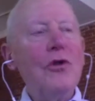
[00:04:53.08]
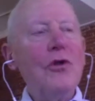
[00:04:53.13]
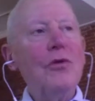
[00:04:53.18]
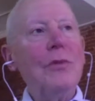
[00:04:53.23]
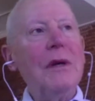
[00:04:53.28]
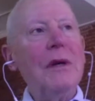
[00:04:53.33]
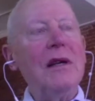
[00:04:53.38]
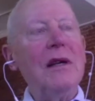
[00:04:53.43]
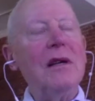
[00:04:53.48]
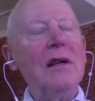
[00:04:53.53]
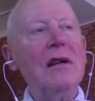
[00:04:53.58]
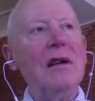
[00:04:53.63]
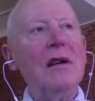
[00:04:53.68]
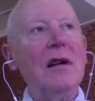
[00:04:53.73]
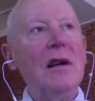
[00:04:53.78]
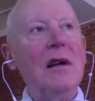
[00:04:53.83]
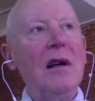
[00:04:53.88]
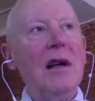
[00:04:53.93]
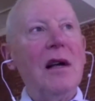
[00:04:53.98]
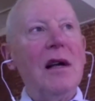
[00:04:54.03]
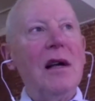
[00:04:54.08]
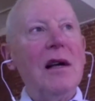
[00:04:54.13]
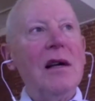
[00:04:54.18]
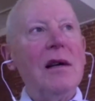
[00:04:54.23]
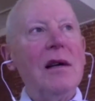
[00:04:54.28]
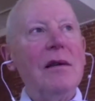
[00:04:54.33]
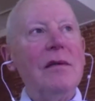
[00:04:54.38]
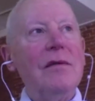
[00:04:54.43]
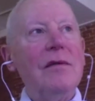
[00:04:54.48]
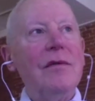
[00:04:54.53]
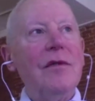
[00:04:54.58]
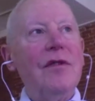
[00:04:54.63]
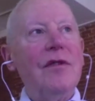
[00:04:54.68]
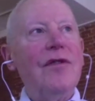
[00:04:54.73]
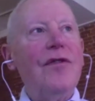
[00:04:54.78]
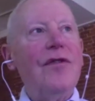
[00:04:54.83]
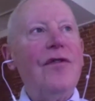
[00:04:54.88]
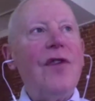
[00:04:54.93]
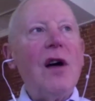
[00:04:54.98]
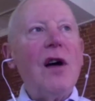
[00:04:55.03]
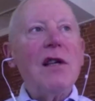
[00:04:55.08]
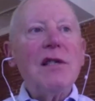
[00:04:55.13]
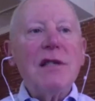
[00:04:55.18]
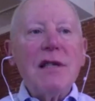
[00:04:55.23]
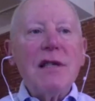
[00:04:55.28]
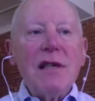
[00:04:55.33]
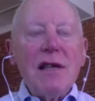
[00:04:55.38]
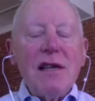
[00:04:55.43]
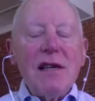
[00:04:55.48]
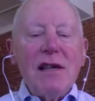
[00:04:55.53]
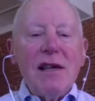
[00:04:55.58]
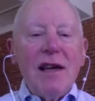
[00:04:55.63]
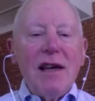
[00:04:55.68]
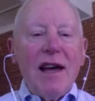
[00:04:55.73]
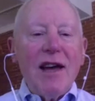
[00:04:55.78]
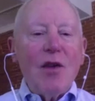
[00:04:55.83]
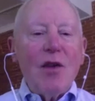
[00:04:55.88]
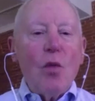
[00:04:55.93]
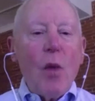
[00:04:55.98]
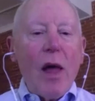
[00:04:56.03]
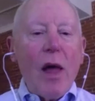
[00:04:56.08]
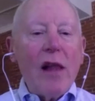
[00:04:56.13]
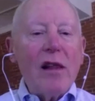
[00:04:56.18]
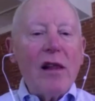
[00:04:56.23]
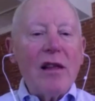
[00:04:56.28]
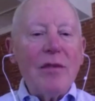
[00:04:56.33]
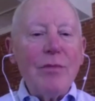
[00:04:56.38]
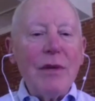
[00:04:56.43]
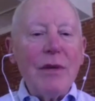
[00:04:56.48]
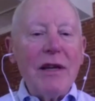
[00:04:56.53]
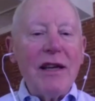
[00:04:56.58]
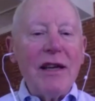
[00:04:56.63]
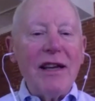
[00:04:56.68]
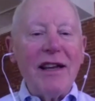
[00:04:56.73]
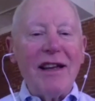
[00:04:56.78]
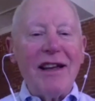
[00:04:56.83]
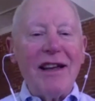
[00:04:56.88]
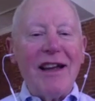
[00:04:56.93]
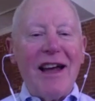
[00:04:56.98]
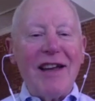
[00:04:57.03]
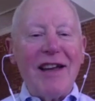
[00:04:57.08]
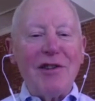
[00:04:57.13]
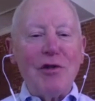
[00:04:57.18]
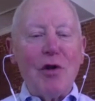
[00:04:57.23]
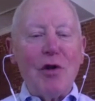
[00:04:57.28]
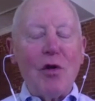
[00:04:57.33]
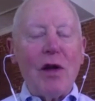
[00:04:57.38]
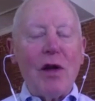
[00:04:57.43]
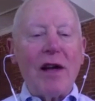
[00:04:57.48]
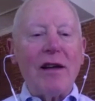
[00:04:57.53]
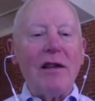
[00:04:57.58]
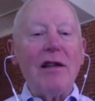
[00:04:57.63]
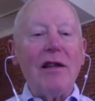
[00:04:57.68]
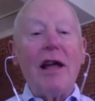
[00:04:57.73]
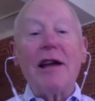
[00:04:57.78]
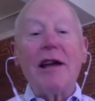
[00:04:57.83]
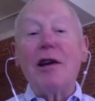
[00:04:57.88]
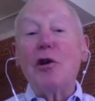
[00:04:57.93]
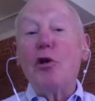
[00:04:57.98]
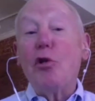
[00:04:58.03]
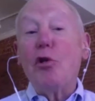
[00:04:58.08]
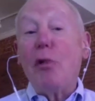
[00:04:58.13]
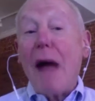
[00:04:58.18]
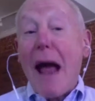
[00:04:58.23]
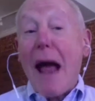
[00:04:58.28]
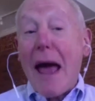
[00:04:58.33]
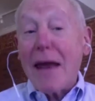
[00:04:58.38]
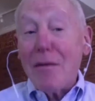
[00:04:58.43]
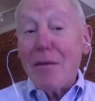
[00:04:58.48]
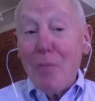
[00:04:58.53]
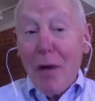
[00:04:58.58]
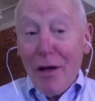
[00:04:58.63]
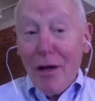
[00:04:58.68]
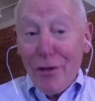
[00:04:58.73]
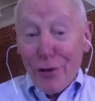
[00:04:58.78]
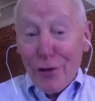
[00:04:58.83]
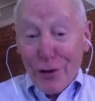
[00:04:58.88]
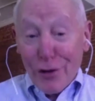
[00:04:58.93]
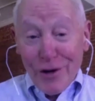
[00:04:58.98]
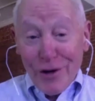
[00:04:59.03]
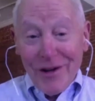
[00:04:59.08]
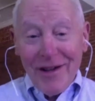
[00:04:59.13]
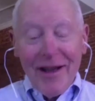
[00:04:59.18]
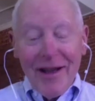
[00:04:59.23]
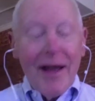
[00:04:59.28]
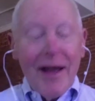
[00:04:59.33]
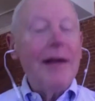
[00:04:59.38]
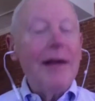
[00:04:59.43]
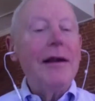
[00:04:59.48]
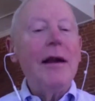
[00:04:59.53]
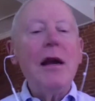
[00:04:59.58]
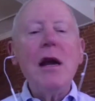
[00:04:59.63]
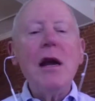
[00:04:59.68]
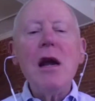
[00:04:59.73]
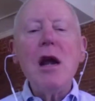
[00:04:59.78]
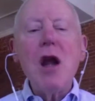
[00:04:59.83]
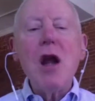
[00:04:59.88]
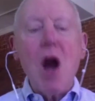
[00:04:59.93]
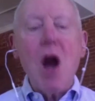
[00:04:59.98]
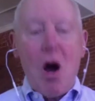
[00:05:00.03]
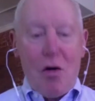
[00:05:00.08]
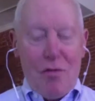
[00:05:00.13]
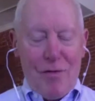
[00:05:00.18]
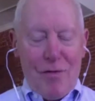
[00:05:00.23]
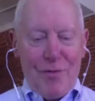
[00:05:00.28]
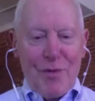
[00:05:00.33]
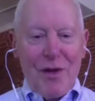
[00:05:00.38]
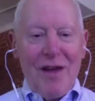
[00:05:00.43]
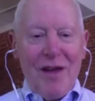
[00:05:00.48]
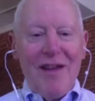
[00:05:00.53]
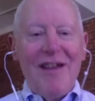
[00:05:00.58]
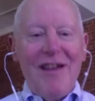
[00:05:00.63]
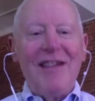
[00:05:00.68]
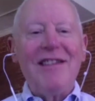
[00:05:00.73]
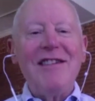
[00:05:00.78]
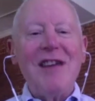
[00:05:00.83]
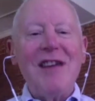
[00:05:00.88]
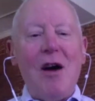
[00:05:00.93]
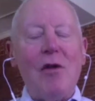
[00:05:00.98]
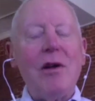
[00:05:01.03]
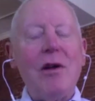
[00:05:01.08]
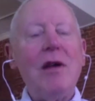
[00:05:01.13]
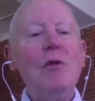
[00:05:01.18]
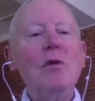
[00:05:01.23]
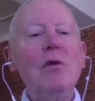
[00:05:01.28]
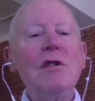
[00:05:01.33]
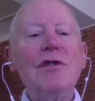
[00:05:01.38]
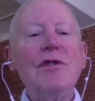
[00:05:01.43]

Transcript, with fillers: you mean fuzzy and welcoming and you know like a like a grandmother, no, no, he was